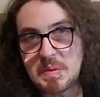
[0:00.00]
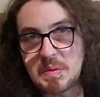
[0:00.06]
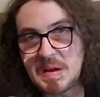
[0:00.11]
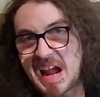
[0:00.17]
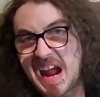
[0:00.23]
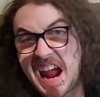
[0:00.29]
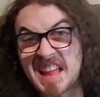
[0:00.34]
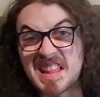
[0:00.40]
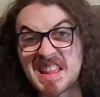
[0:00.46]

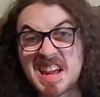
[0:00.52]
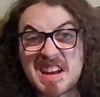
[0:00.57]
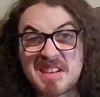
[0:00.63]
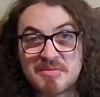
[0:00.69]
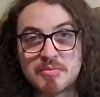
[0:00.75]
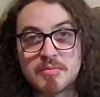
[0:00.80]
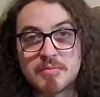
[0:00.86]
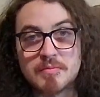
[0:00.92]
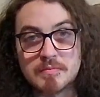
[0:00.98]
and
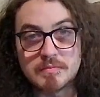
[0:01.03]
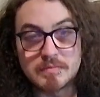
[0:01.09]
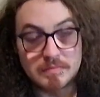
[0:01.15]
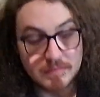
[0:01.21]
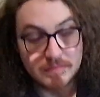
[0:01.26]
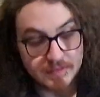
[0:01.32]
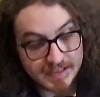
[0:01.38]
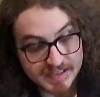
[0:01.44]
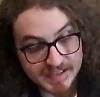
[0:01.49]
then
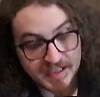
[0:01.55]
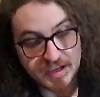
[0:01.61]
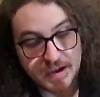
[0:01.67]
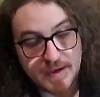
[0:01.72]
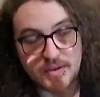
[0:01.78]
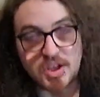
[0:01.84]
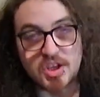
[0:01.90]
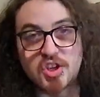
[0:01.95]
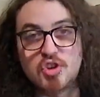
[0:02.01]
let's say you
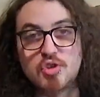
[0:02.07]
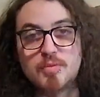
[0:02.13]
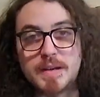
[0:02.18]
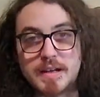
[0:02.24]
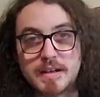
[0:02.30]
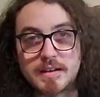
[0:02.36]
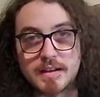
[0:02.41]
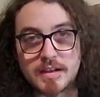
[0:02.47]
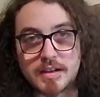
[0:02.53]
have a
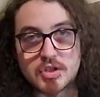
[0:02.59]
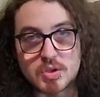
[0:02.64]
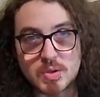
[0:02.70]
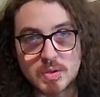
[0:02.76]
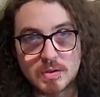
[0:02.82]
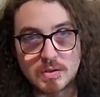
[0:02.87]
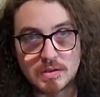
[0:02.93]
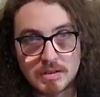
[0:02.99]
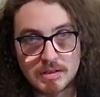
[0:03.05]
human in
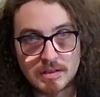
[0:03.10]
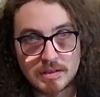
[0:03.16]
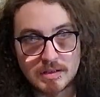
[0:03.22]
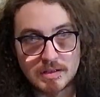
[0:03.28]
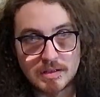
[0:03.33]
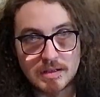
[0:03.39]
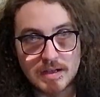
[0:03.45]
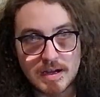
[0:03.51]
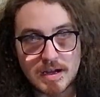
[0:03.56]
control,
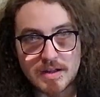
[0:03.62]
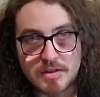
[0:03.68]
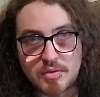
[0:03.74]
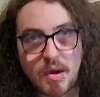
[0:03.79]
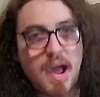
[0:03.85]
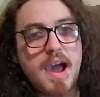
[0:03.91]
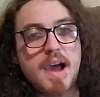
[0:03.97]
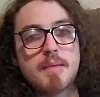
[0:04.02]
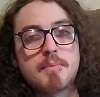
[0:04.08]
and you
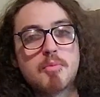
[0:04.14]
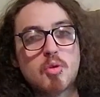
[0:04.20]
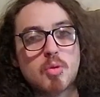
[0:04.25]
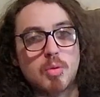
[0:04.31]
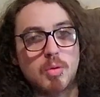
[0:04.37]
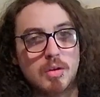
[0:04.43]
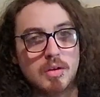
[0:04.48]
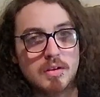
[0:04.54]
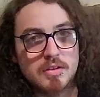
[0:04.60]
add
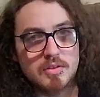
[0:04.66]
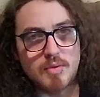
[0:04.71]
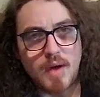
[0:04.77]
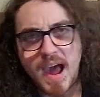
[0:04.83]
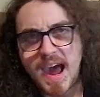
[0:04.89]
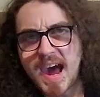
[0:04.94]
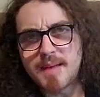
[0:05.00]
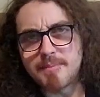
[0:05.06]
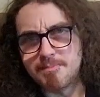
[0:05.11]
more
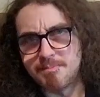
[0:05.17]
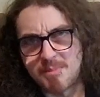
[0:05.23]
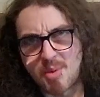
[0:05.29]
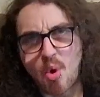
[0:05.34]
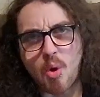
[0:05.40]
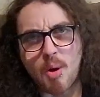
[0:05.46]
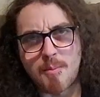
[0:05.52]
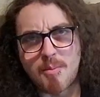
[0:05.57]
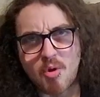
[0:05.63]
and
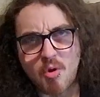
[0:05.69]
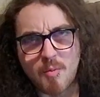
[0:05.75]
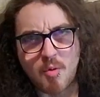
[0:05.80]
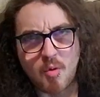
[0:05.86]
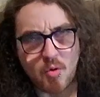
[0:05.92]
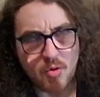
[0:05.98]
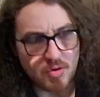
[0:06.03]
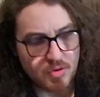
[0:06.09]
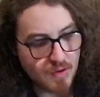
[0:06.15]
more and
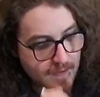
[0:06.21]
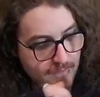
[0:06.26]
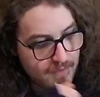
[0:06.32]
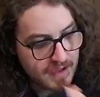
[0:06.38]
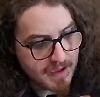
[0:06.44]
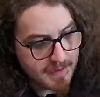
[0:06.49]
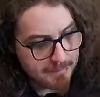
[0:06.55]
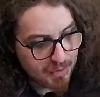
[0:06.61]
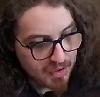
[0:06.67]
more. You have
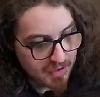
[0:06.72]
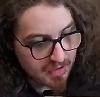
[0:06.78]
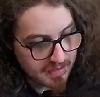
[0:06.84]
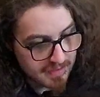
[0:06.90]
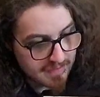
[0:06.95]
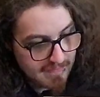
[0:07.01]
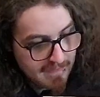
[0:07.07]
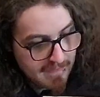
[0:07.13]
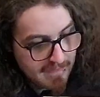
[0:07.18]
input
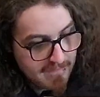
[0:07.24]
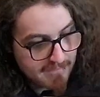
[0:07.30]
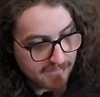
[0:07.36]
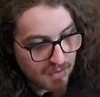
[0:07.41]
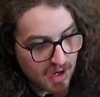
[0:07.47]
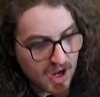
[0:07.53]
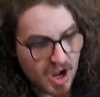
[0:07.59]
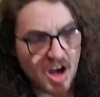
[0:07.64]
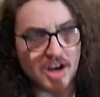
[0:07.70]

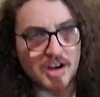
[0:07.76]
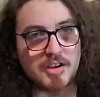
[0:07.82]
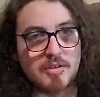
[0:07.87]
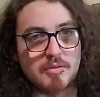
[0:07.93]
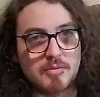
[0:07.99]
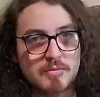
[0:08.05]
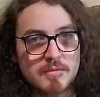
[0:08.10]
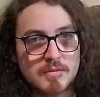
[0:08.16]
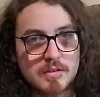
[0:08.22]
for audio,
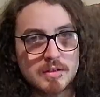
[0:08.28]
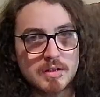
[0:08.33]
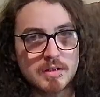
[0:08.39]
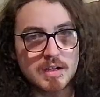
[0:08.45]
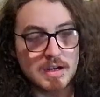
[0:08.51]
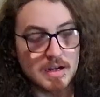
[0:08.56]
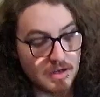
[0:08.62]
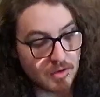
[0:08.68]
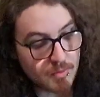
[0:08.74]

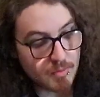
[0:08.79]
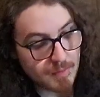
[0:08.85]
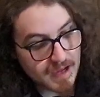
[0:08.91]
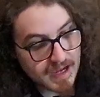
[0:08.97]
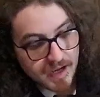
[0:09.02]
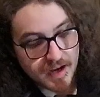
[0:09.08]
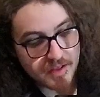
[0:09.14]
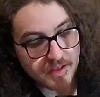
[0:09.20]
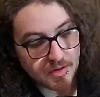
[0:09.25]
and you make
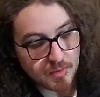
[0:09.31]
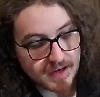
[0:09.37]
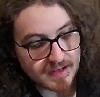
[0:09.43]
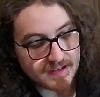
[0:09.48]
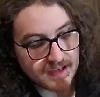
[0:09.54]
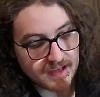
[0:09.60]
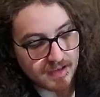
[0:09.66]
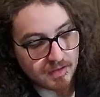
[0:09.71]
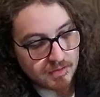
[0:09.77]
another
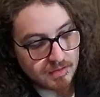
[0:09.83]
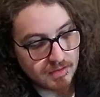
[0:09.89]
rectangle,